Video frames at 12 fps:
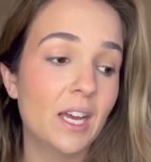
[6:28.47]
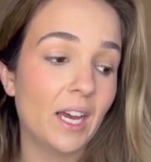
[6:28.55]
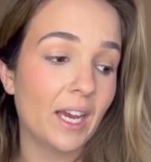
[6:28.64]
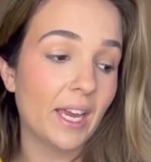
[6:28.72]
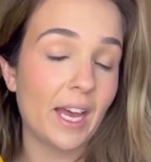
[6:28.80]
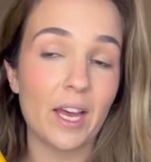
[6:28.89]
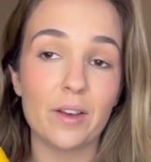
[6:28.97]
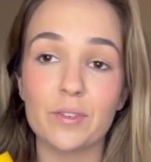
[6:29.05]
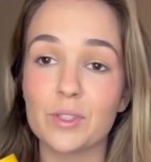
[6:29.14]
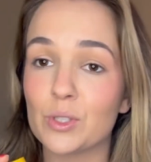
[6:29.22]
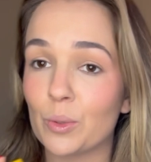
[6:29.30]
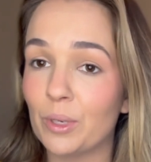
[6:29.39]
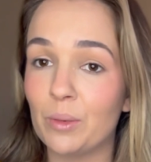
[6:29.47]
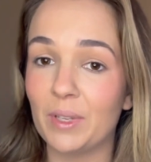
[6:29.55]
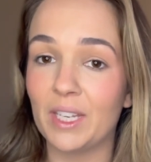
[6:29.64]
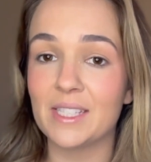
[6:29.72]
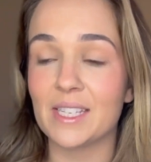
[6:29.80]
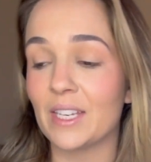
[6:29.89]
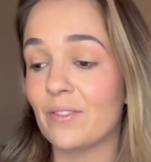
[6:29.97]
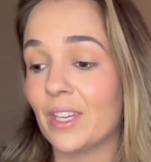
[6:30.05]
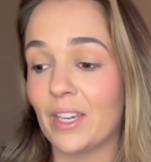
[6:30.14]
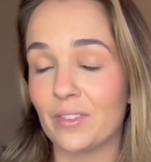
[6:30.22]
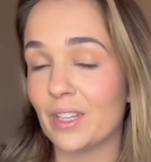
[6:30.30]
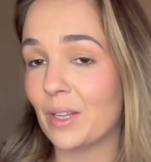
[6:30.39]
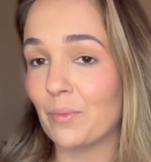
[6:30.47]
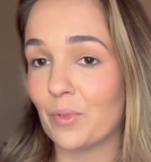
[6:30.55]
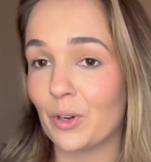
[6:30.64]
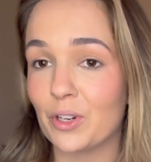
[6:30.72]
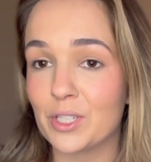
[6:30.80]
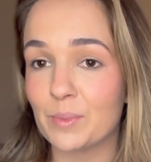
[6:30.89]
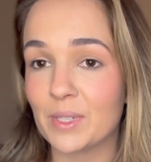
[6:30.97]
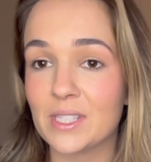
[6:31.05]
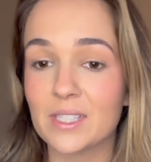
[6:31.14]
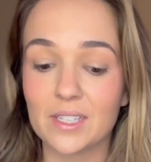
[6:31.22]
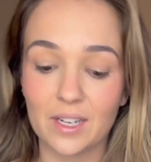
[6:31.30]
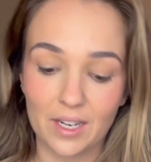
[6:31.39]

I have so many minis. I even gifted them for Christmas